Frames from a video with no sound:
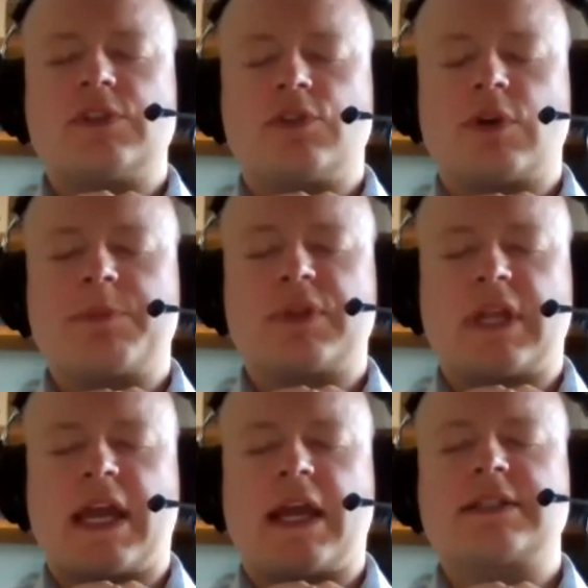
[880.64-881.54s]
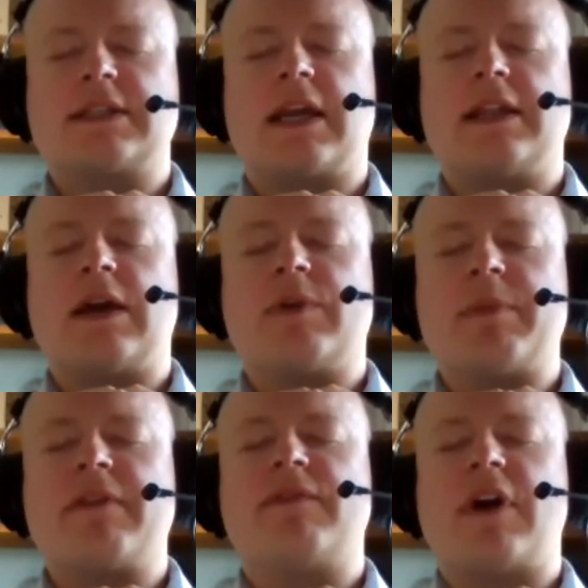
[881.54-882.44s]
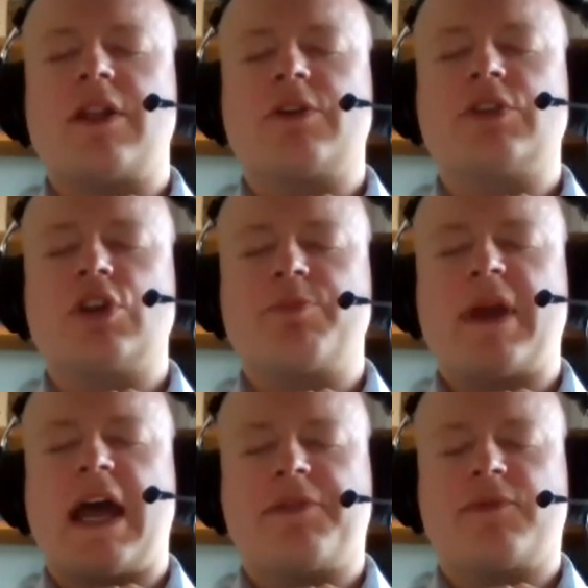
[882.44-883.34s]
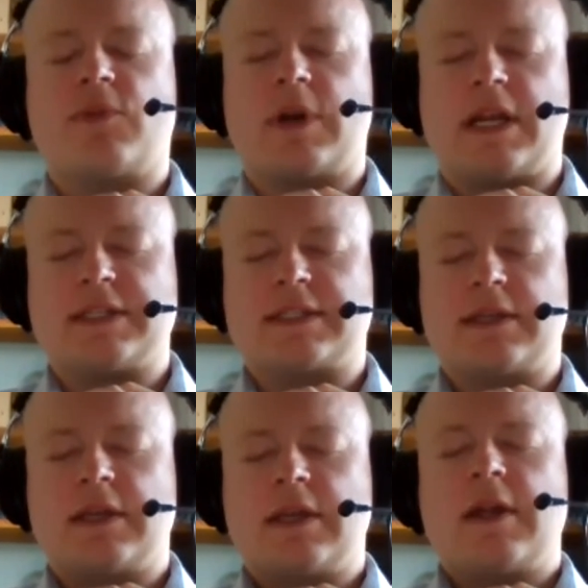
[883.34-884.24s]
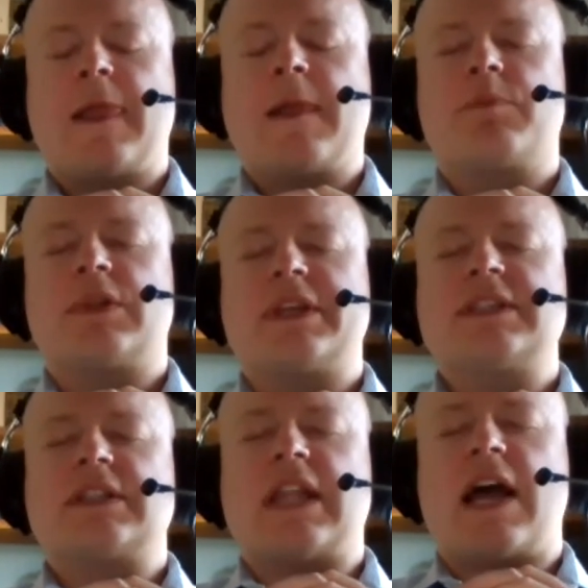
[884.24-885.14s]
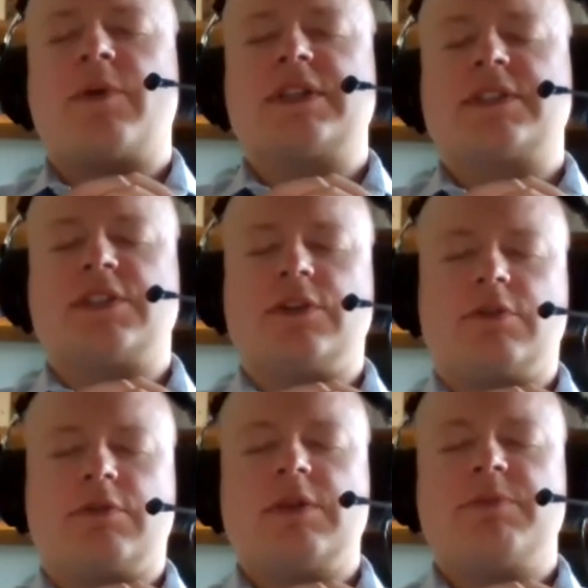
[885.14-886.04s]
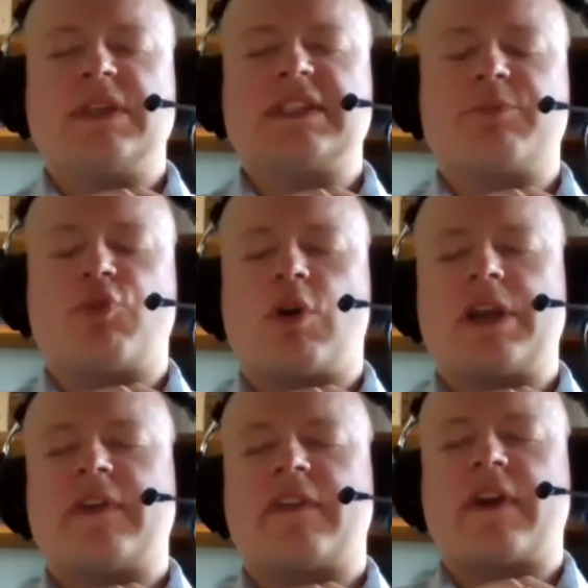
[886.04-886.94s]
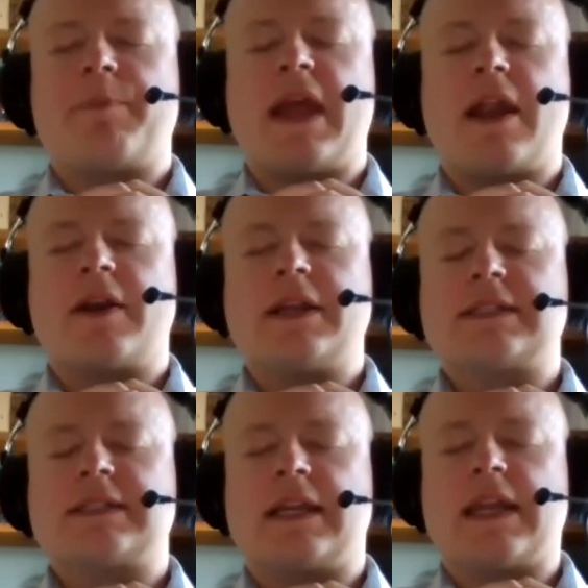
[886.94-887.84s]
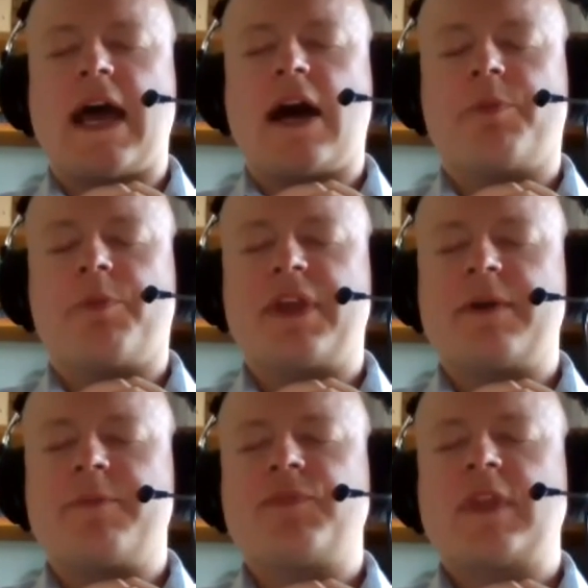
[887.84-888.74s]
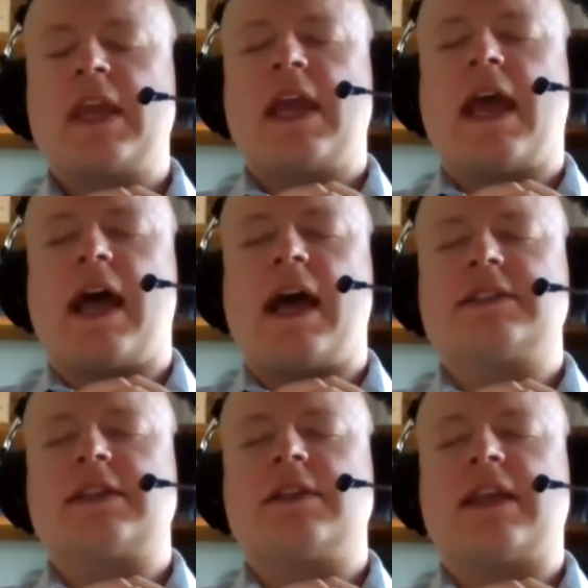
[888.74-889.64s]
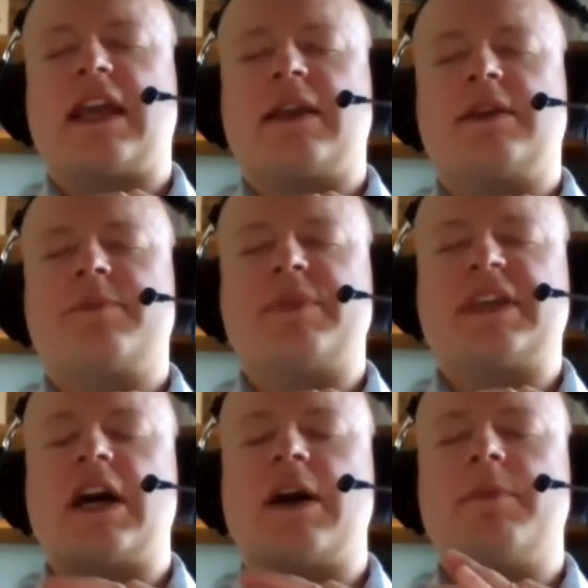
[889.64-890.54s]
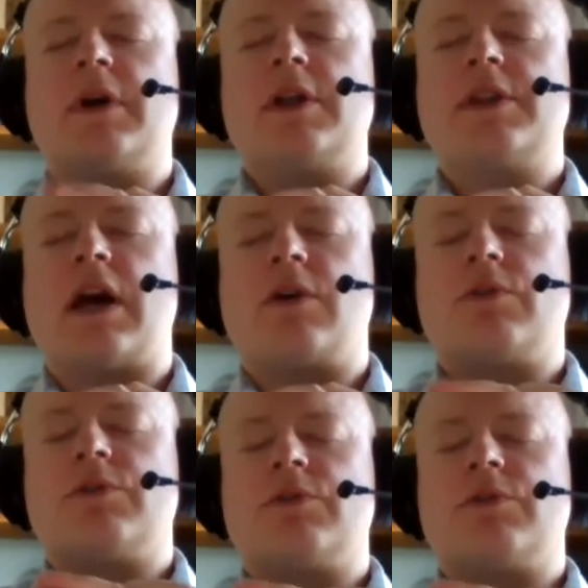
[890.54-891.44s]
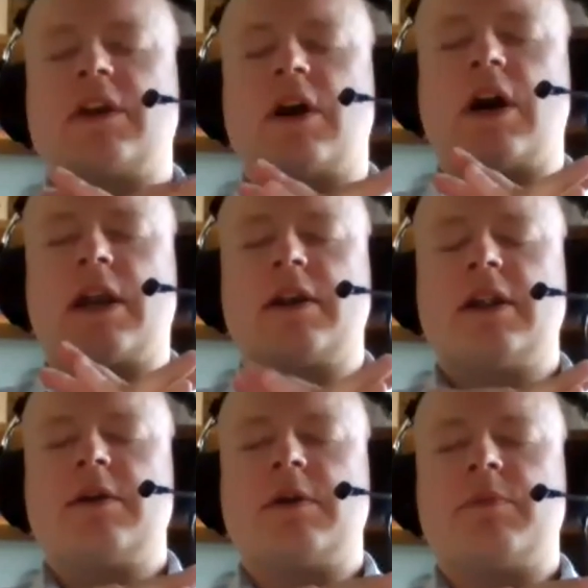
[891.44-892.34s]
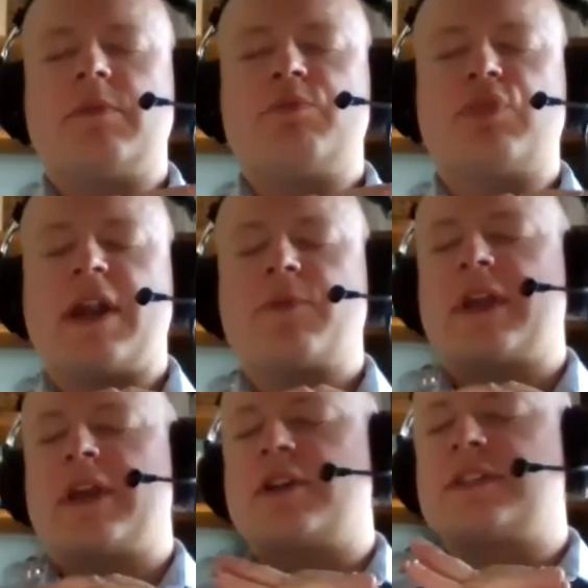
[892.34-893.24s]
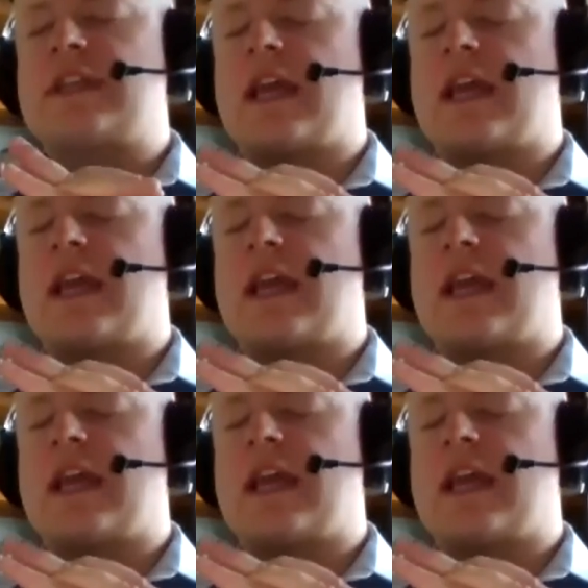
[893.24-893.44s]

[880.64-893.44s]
to your plans, and that we may follow your path for us. Please allow us to be supportive of our parents and to help them as they become not only our breadwinners